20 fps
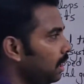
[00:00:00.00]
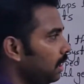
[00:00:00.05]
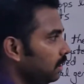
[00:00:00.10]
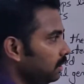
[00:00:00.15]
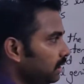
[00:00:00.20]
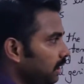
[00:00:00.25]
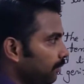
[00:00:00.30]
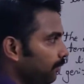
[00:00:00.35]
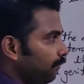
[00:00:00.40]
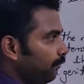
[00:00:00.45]

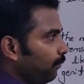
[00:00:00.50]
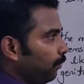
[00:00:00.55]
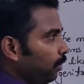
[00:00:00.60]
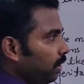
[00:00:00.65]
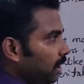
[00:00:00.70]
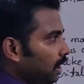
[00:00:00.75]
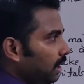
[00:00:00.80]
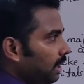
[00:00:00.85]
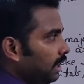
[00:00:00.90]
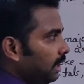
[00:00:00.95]
The
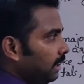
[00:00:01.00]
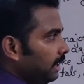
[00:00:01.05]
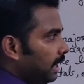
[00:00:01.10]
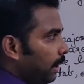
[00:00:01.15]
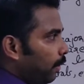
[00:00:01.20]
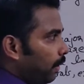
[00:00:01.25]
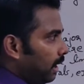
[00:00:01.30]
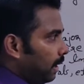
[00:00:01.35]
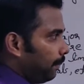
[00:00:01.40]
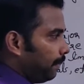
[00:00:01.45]
fully
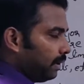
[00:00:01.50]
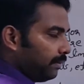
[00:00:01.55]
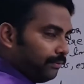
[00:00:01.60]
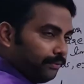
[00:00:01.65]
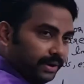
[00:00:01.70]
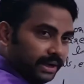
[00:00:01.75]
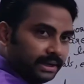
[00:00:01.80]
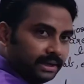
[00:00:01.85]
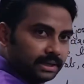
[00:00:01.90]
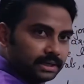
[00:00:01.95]
developed
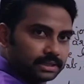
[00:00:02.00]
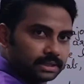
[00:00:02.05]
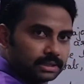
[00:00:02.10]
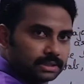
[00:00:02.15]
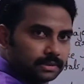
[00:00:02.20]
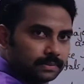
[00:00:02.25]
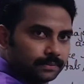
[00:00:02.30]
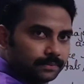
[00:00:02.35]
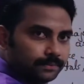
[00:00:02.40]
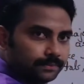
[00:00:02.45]
fetus,